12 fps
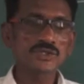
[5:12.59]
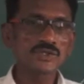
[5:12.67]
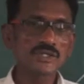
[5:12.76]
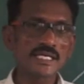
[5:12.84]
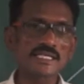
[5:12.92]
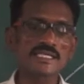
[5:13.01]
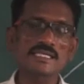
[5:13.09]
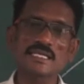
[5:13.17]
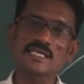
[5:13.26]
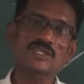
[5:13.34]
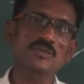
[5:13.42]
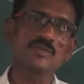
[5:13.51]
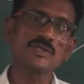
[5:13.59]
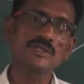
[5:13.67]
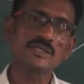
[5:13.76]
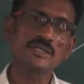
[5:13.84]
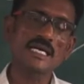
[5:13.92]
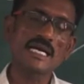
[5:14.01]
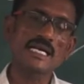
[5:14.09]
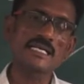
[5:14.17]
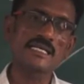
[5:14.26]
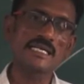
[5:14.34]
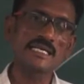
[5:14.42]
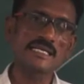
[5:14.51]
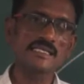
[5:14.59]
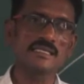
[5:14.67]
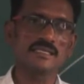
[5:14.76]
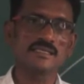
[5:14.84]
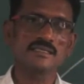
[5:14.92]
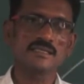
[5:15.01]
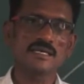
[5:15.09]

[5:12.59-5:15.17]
should take the textbook and read the,